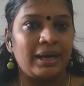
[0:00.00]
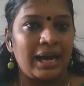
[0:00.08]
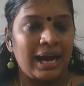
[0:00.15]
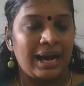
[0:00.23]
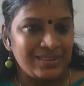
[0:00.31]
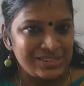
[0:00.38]

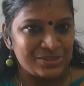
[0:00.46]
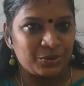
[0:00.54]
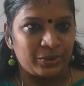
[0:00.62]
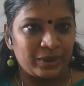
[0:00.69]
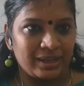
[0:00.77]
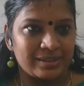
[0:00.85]
our
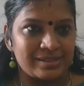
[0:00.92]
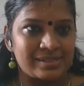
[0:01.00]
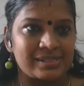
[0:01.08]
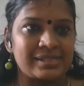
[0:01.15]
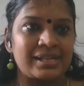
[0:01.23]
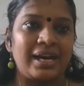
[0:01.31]

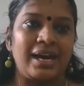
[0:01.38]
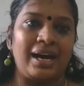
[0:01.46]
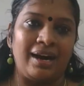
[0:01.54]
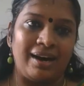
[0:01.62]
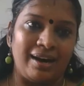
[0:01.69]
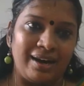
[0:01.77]
students
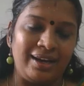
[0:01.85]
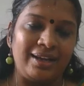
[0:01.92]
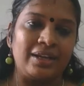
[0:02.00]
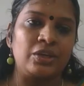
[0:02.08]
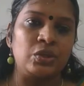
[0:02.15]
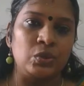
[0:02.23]

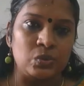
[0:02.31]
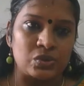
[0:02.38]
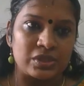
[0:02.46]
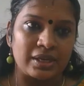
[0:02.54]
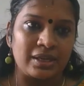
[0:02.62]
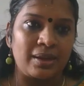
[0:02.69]
are
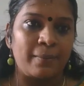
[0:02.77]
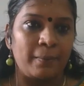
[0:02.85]
using